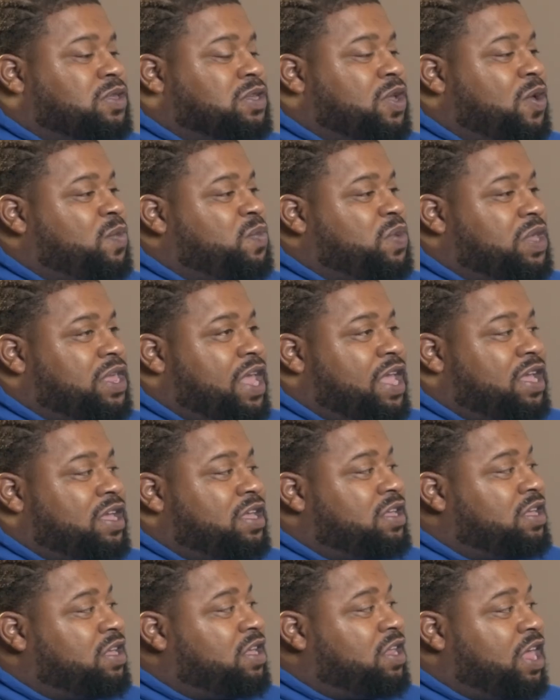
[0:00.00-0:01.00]
gonna be that
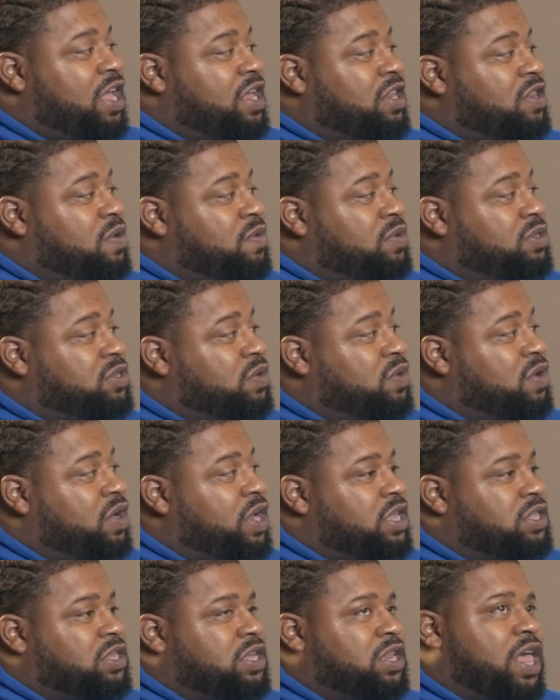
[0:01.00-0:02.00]
good. Like it's so
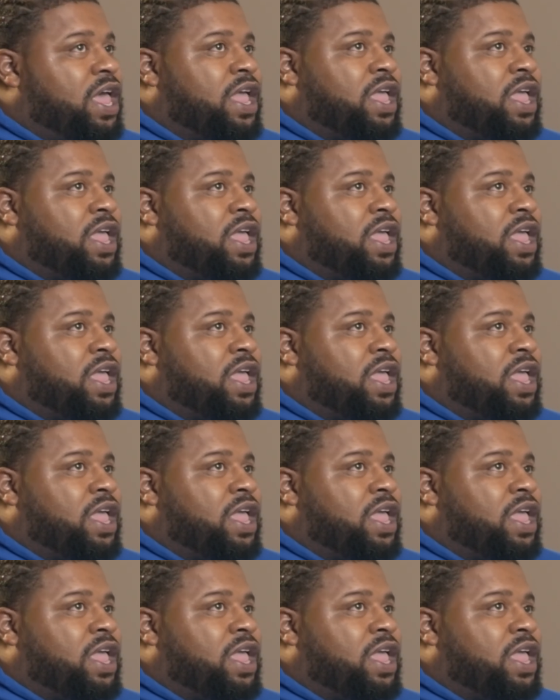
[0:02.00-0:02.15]
crazy. Like